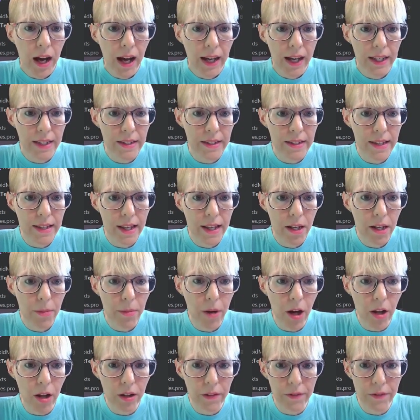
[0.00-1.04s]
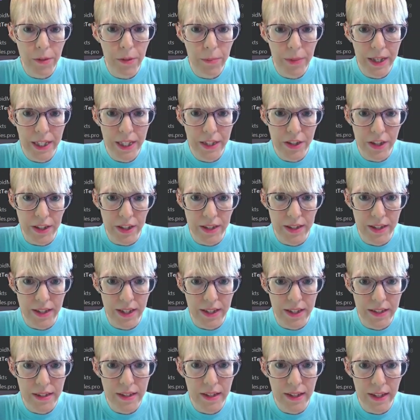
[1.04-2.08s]
I can set up all of the paging
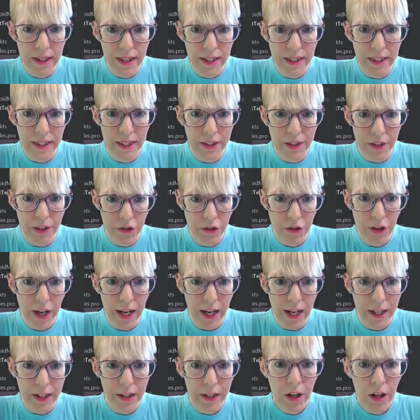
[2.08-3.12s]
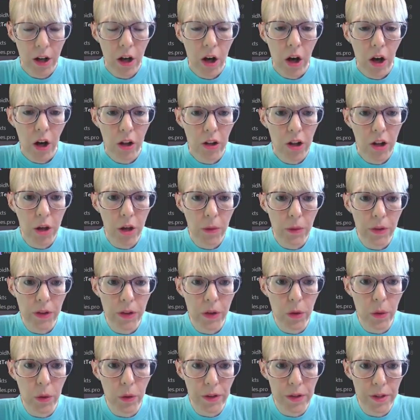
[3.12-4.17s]
states that I need to track along with
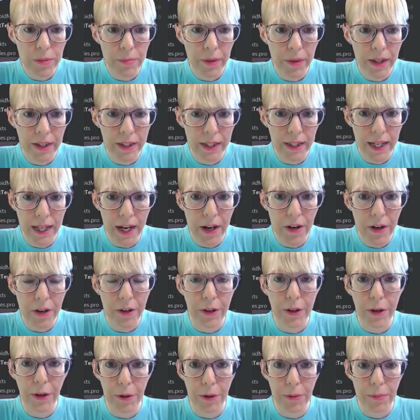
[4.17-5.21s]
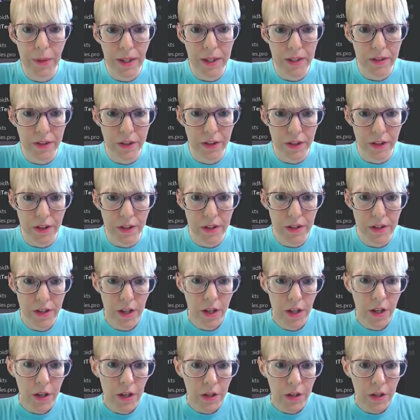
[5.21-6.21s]
the corresponding error code messages.